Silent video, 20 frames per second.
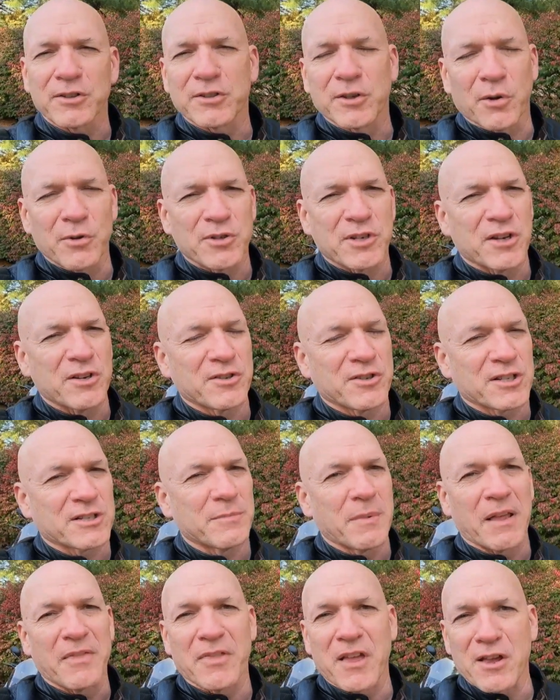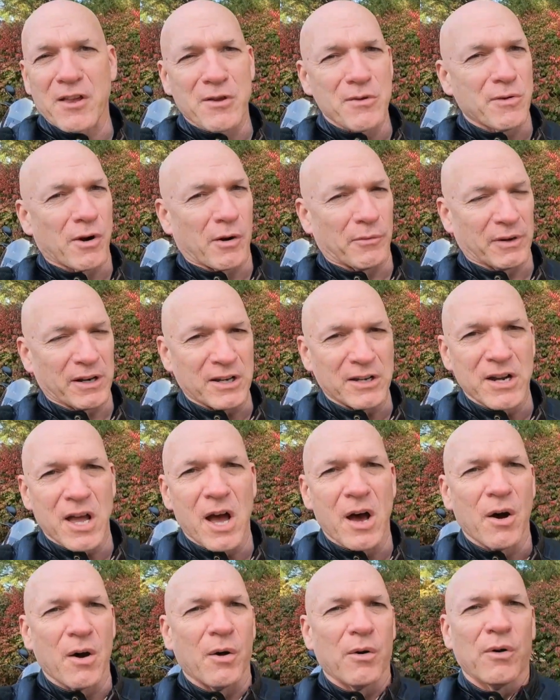associate just may think you already
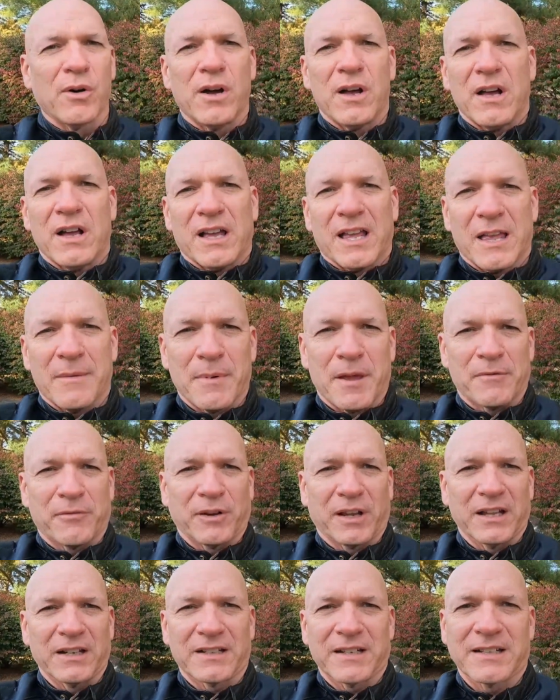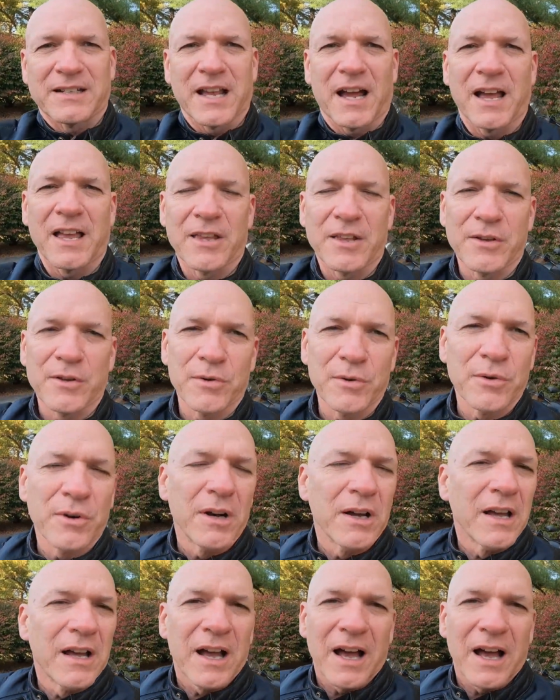know. He may forget to tell you.